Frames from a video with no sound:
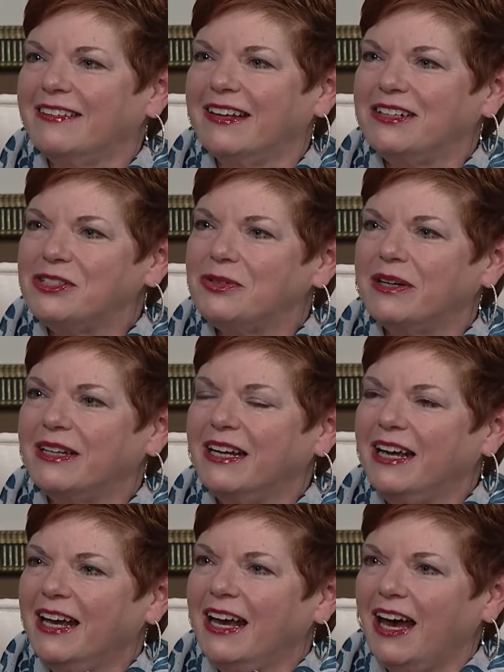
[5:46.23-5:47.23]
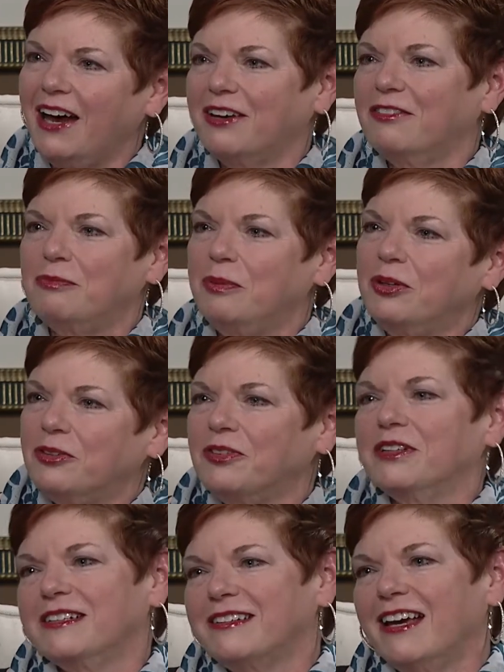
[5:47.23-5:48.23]
they do it out of
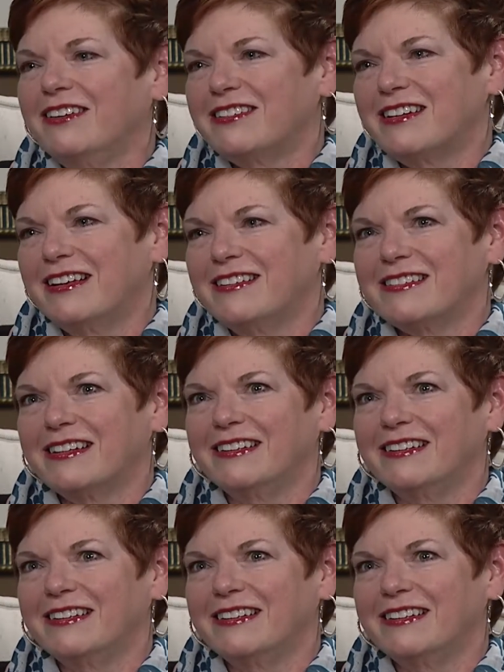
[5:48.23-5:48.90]
beautiful intentions.